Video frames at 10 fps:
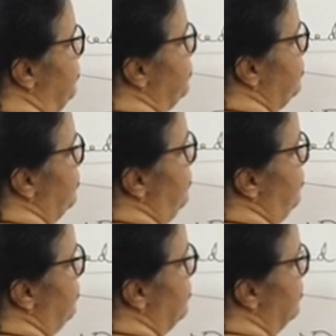
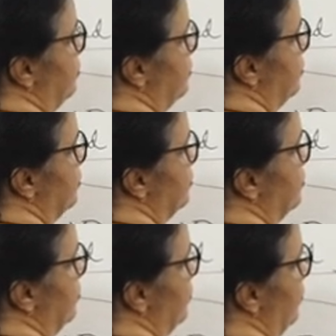
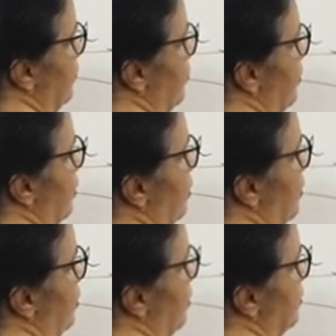
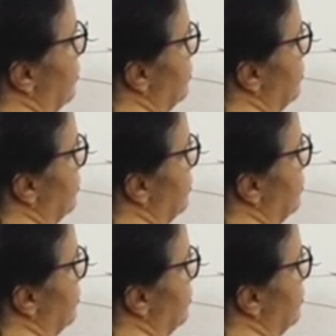No one is speaking in this clip.